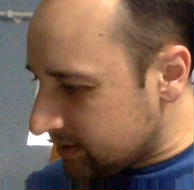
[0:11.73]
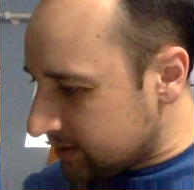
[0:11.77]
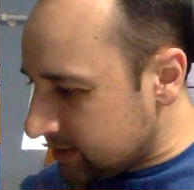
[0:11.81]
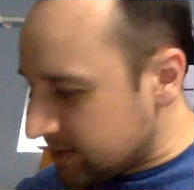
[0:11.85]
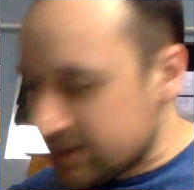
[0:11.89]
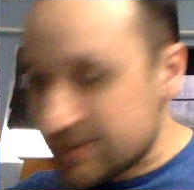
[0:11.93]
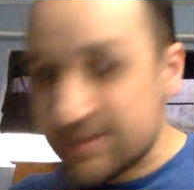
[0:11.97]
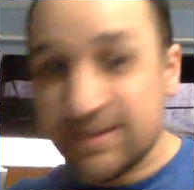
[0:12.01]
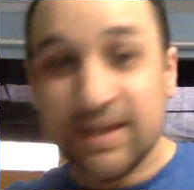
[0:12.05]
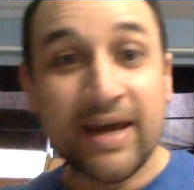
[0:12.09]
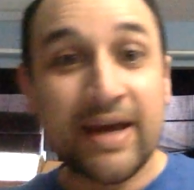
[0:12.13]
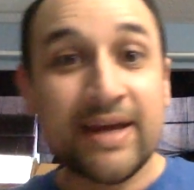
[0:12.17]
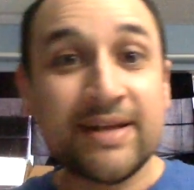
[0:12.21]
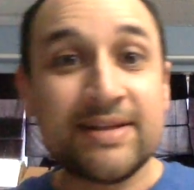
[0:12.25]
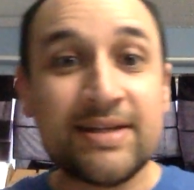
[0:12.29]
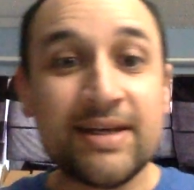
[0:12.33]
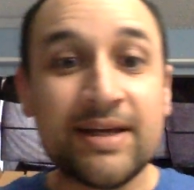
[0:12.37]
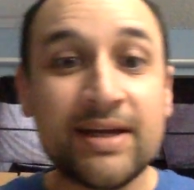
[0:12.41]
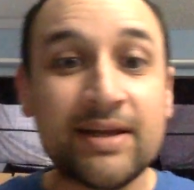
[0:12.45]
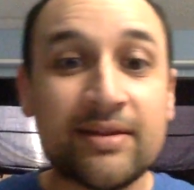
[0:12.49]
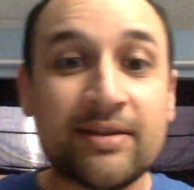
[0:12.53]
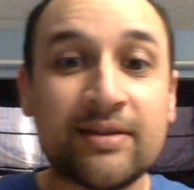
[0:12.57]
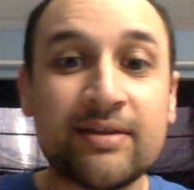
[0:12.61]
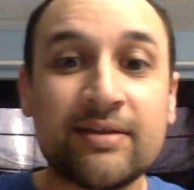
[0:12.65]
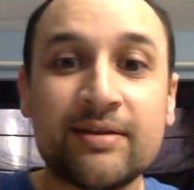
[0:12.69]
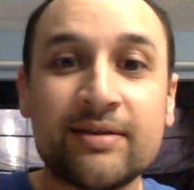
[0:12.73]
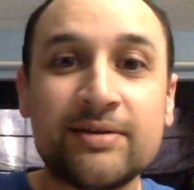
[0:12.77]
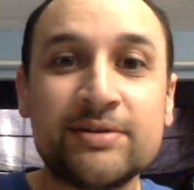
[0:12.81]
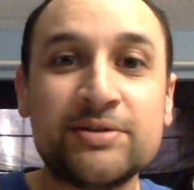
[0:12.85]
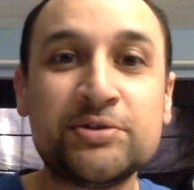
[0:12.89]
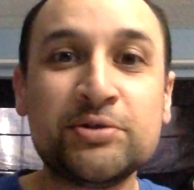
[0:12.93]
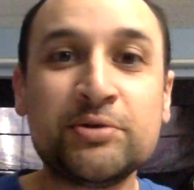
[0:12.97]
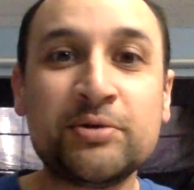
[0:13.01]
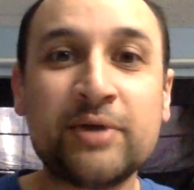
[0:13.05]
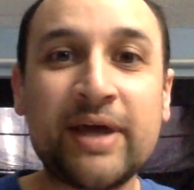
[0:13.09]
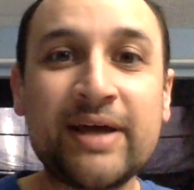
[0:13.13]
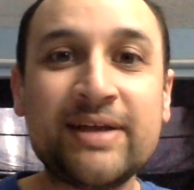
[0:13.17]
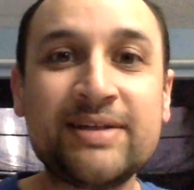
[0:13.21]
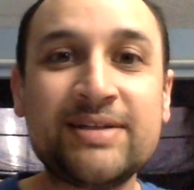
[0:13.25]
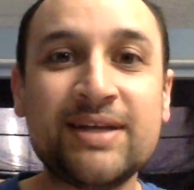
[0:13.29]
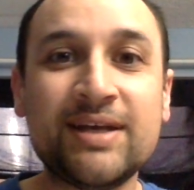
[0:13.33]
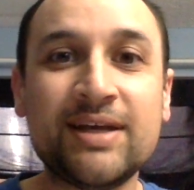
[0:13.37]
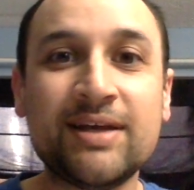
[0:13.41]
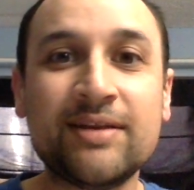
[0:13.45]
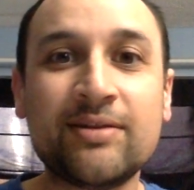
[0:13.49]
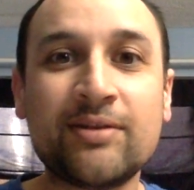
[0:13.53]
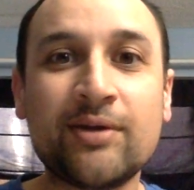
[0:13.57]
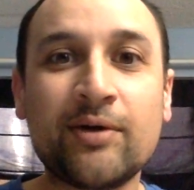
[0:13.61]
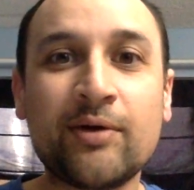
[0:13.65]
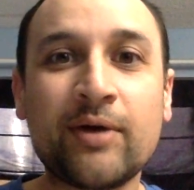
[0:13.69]
It's the 18th, June
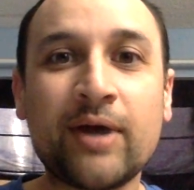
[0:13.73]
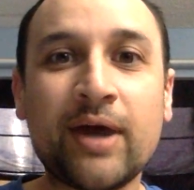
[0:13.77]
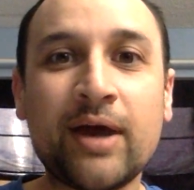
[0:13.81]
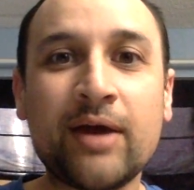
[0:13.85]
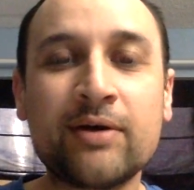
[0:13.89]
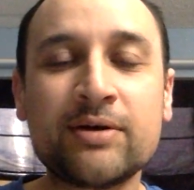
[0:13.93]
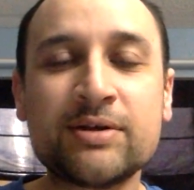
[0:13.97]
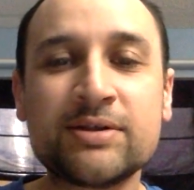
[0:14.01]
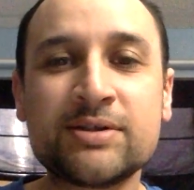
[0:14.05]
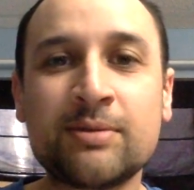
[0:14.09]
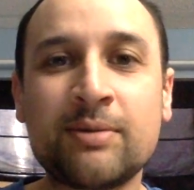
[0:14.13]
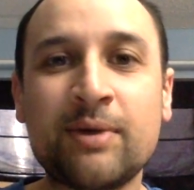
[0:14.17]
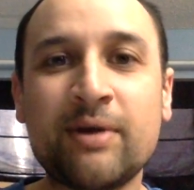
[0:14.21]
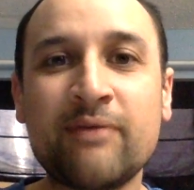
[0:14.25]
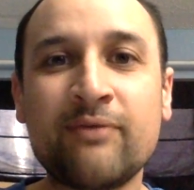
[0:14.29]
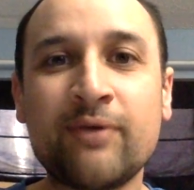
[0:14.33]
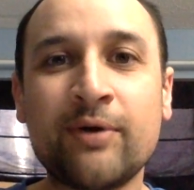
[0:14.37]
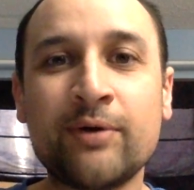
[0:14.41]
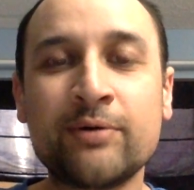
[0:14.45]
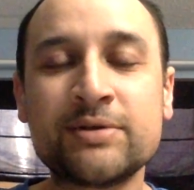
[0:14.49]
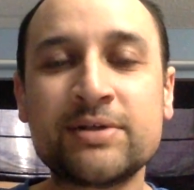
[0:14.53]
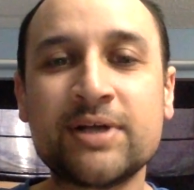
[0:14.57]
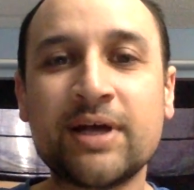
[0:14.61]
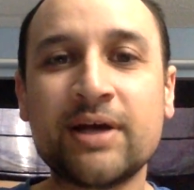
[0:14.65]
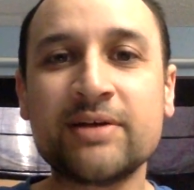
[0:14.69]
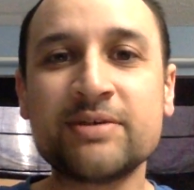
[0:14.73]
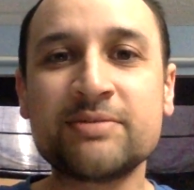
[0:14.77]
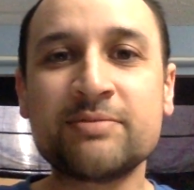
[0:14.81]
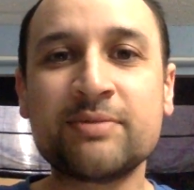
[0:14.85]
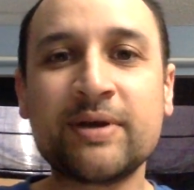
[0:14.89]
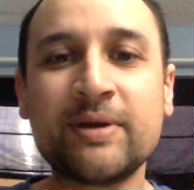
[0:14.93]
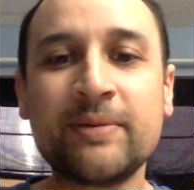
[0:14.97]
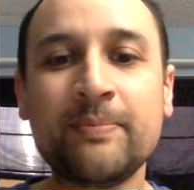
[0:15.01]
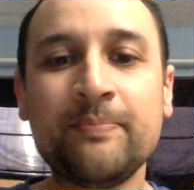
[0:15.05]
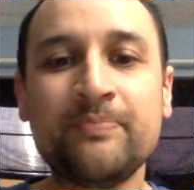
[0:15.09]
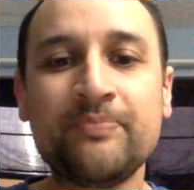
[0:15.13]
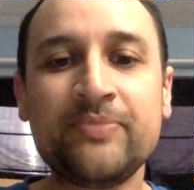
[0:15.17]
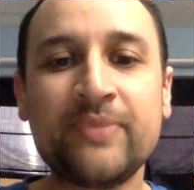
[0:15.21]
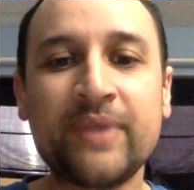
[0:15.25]
18th, okay, or so my phone tells me.